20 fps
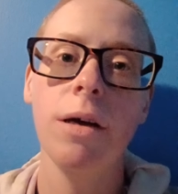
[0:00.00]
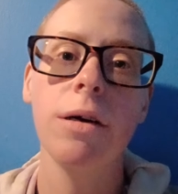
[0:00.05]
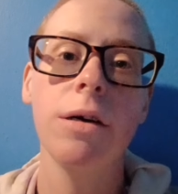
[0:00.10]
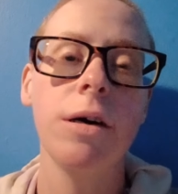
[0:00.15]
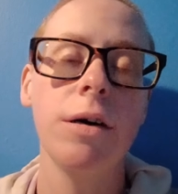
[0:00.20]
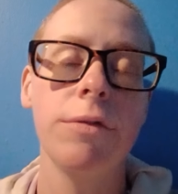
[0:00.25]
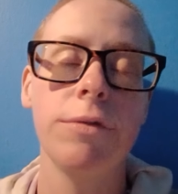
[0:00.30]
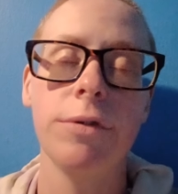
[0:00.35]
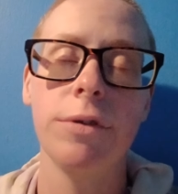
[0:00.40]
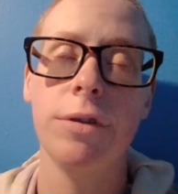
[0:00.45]

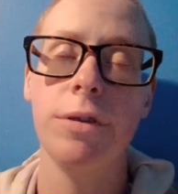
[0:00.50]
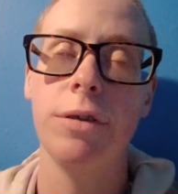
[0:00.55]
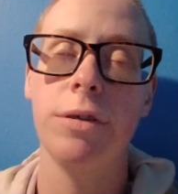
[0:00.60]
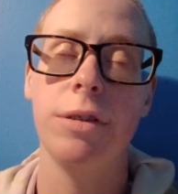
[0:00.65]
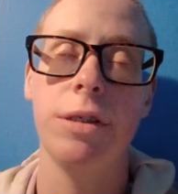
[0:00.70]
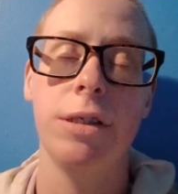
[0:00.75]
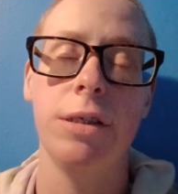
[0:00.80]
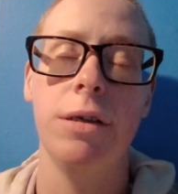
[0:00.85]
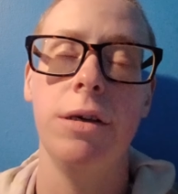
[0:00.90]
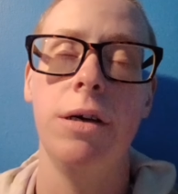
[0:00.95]
cover
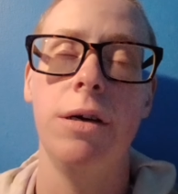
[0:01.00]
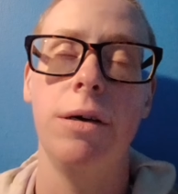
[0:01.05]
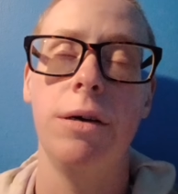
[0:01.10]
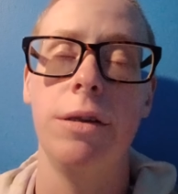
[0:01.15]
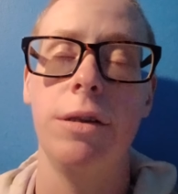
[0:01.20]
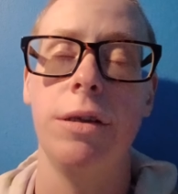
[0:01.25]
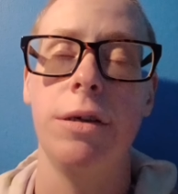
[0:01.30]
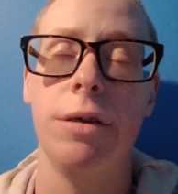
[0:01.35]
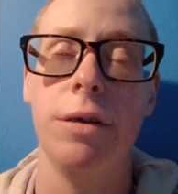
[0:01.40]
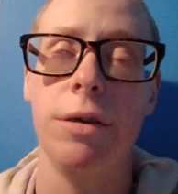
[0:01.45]

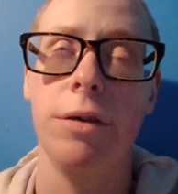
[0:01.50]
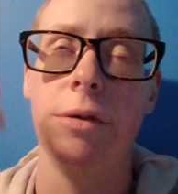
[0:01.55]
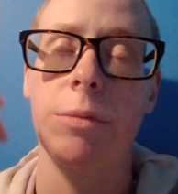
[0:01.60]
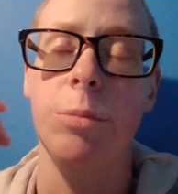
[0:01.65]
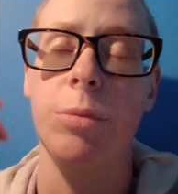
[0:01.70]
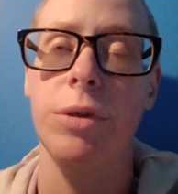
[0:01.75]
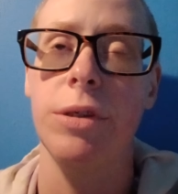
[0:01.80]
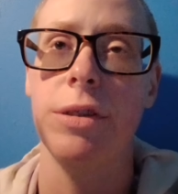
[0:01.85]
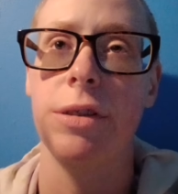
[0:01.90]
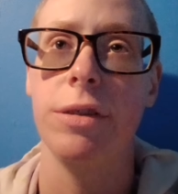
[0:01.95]
the
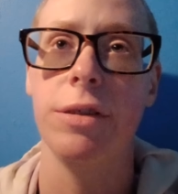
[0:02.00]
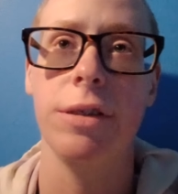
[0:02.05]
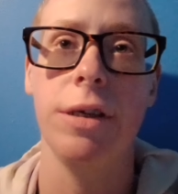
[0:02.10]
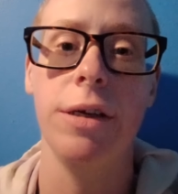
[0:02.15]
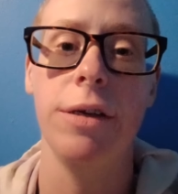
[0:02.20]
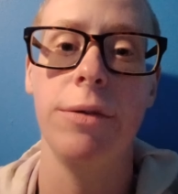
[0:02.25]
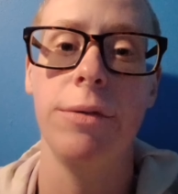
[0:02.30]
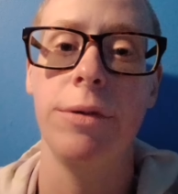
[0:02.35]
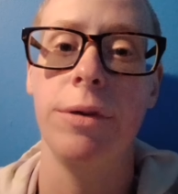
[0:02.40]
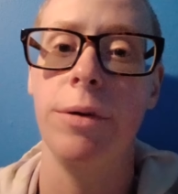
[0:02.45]
braces.
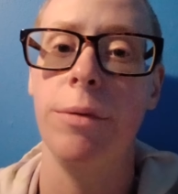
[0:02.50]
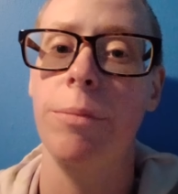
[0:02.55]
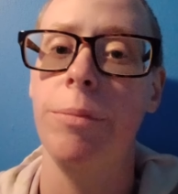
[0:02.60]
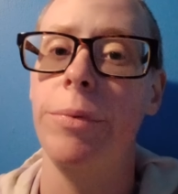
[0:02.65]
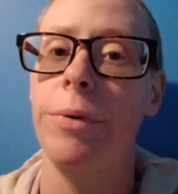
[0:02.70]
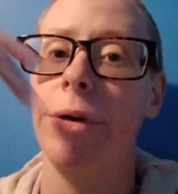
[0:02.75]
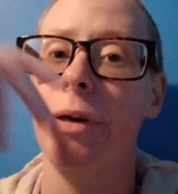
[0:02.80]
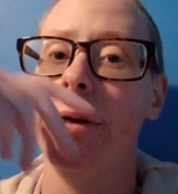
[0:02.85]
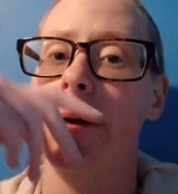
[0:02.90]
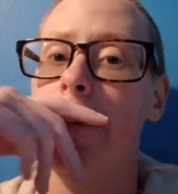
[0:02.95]
I don't know.
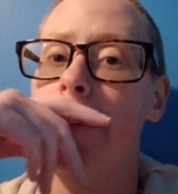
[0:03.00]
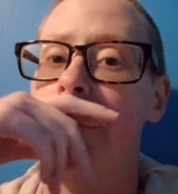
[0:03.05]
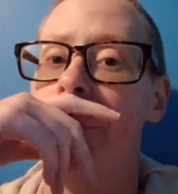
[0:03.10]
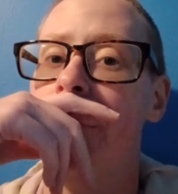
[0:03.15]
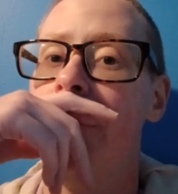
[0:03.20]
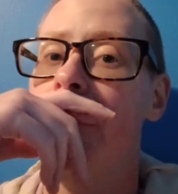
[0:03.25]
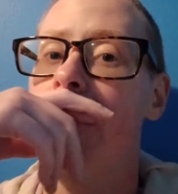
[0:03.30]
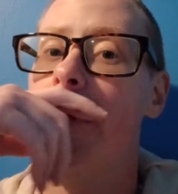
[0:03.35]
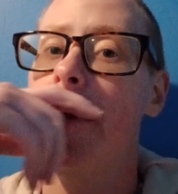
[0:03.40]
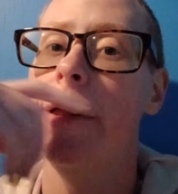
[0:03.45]
But,
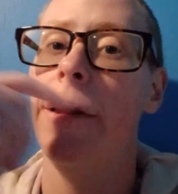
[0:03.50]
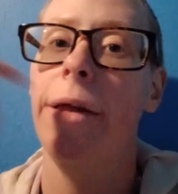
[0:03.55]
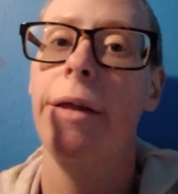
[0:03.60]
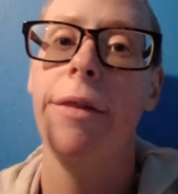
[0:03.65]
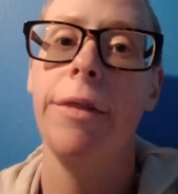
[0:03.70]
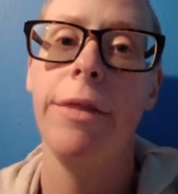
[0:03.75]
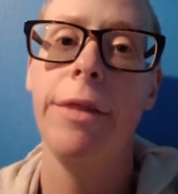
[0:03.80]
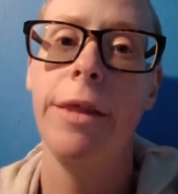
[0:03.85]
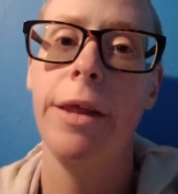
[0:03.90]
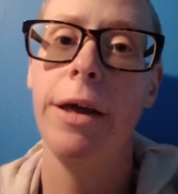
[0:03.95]

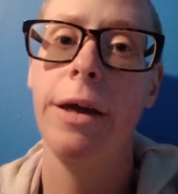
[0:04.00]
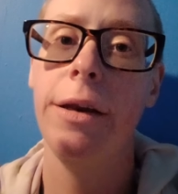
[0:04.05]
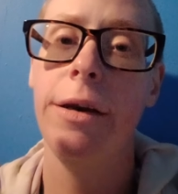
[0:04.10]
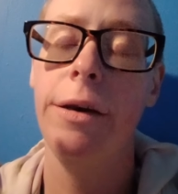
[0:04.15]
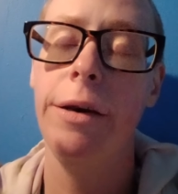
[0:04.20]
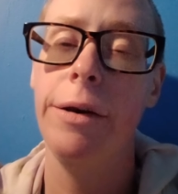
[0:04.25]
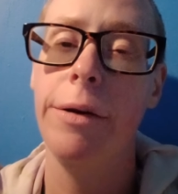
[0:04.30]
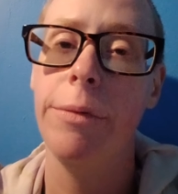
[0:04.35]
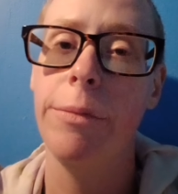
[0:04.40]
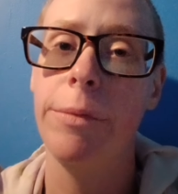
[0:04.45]

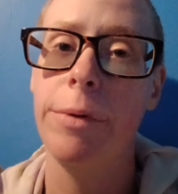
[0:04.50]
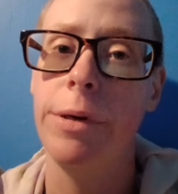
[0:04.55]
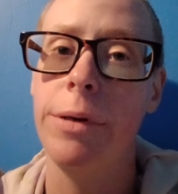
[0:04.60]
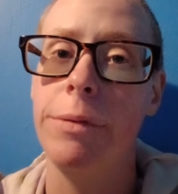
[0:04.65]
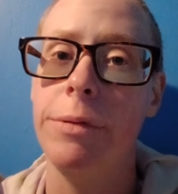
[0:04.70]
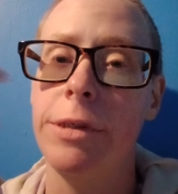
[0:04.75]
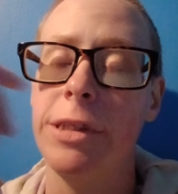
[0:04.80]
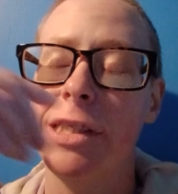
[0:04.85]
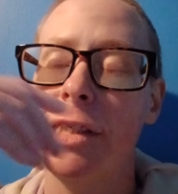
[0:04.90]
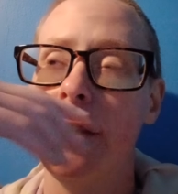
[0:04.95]
then when I
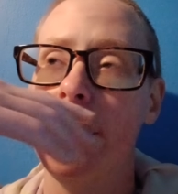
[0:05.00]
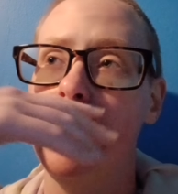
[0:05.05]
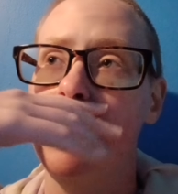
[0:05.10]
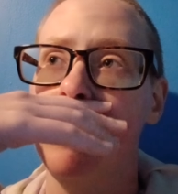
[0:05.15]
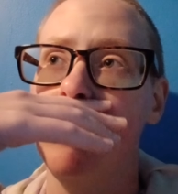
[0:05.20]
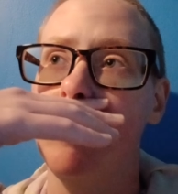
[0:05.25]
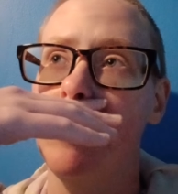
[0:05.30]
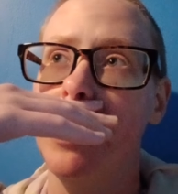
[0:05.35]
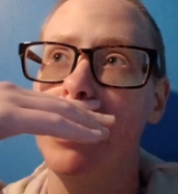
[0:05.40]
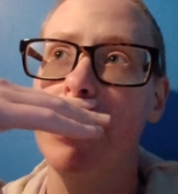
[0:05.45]
was
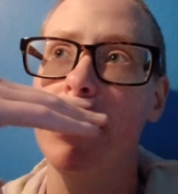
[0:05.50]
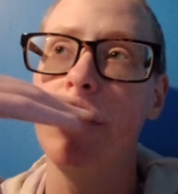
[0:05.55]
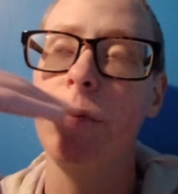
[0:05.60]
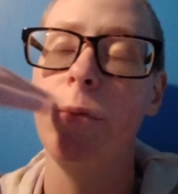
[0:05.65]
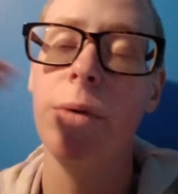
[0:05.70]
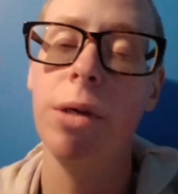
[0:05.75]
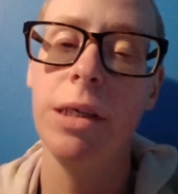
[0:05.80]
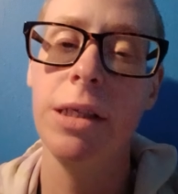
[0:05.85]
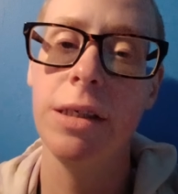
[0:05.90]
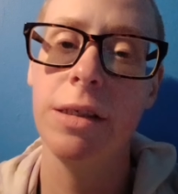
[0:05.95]
in my
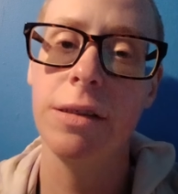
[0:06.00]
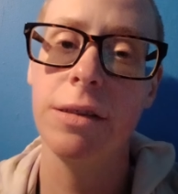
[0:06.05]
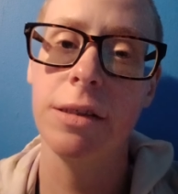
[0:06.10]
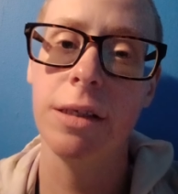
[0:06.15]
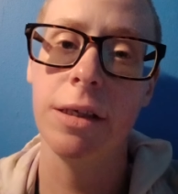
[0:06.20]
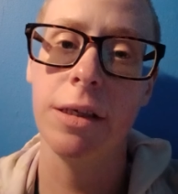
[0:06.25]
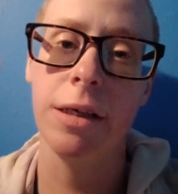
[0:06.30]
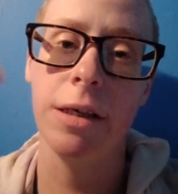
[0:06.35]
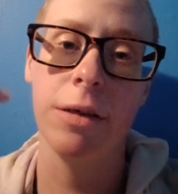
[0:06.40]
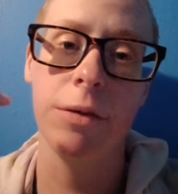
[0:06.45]
20s,
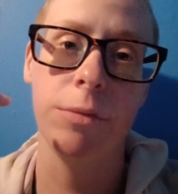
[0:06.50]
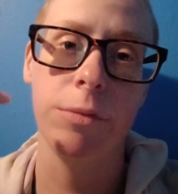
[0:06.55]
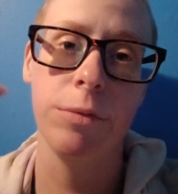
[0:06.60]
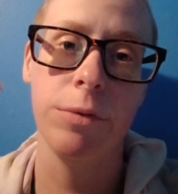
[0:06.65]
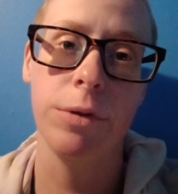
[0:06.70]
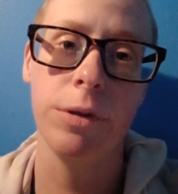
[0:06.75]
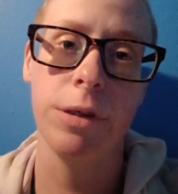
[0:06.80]
I had a root